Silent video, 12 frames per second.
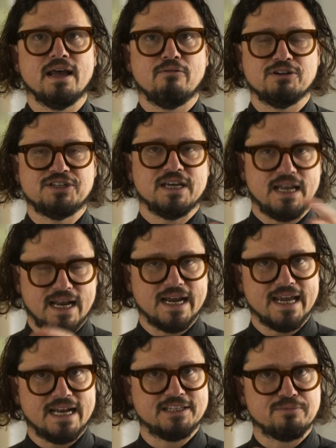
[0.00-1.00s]
and
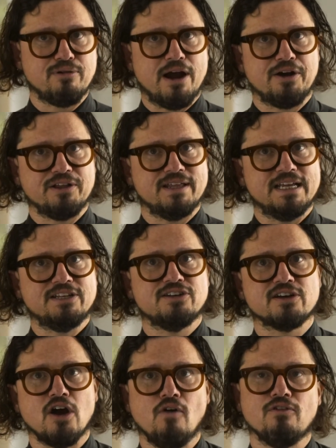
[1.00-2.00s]
again, it's a priority that he
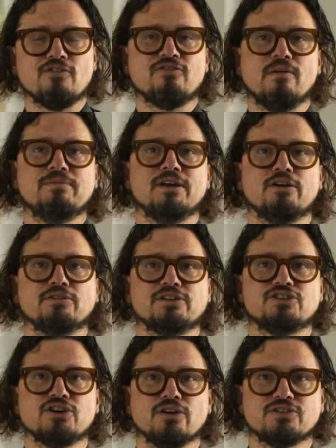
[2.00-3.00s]
took over from the early
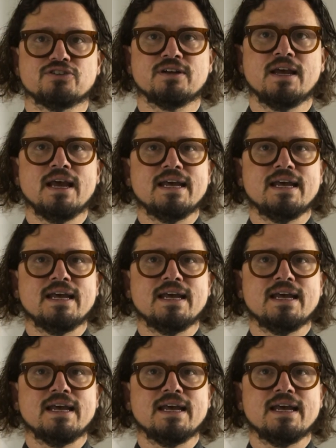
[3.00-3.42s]
church.